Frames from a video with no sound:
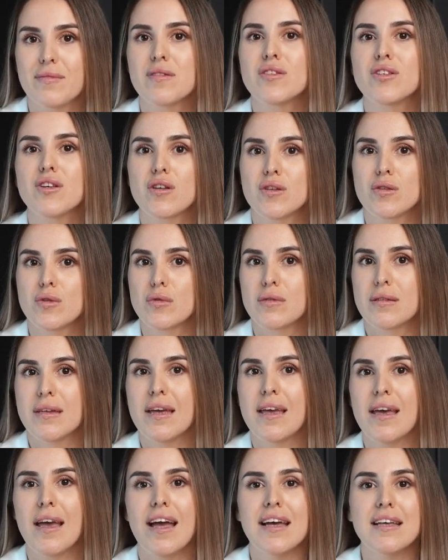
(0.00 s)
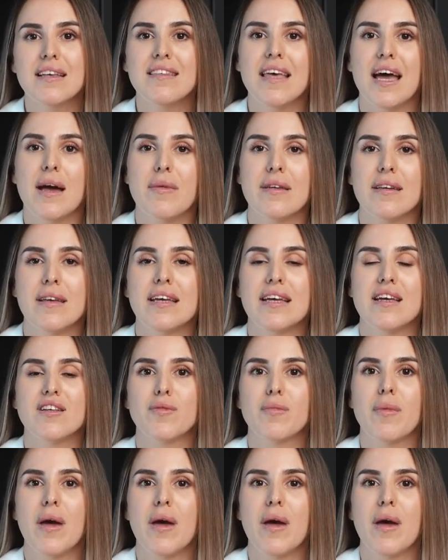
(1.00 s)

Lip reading: 2. Examine each